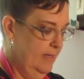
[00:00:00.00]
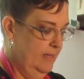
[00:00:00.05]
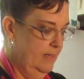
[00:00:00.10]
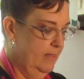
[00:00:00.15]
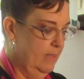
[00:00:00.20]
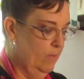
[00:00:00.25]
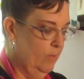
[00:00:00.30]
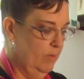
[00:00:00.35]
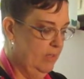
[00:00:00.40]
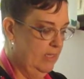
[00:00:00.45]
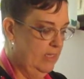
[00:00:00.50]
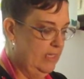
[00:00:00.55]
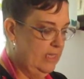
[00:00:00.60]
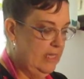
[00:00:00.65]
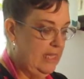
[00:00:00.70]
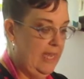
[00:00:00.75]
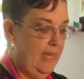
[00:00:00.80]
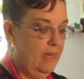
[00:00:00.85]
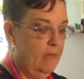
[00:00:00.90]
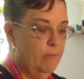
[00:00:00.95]
They're really
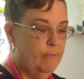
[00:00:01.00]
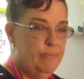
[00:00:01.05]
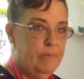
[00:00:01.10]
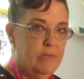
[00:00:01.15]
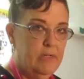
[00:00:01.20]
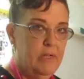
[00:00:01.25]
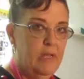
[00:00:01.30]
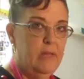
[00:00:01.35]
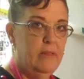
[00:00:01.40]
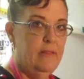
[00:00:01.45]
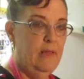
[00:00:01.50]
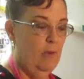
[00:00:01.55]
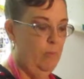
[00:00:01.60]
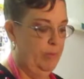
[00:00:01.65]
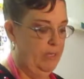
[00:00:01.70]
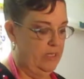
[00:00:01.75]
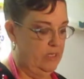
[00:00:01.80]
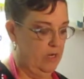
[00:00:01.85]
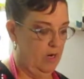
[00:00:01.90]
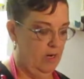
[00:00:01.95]
light, but they'll
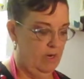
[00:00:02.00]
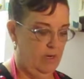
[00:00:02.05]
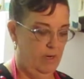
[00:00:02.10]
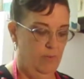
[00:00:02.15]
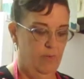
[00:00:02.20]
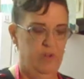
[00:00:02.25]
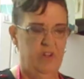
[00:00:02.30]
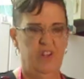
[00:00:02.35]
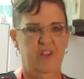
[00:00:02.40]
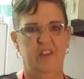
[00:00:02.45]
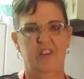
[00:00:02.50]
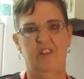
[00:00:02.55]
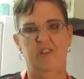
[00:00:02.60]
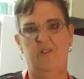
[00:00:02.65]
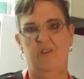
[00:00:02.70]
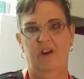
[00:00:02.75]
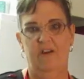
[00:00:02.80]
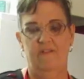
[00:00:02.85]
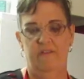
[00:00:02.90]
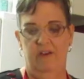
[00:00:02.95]
be darker when you get the
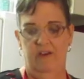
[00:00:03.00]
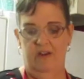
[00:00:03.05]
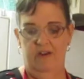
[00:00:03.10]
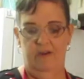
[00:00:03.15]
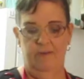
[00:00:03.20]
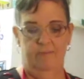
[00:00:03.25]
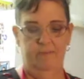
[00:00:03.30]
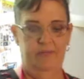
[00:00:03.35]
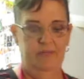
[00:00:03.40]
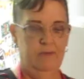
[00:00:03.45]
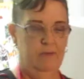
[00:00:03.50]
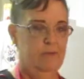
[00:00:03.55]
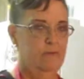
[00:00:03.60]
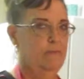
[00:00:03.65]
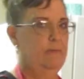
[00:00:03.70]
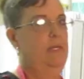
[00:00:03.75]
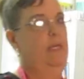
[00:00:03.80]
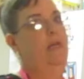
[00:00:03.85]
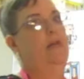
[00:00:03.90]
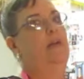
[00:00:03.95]
gravy on them, and oh
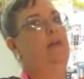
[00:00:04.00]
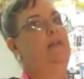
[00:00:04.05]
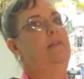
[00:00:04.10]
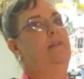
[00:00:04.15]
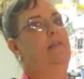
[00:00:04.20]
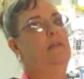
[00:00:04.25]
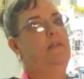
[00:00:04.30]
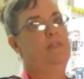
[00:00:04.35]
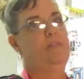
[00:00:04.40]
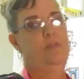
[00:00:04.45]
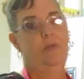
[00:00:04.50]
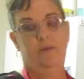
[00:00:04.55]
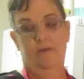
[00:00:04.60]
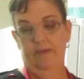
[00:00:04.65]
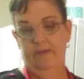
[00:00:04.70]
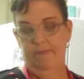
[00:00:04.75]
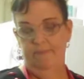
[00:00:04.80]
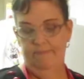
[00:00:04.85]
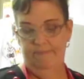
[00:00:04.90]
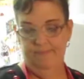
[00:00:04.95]
my god, it looks so
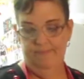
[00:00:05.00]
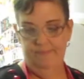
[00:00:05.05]
good.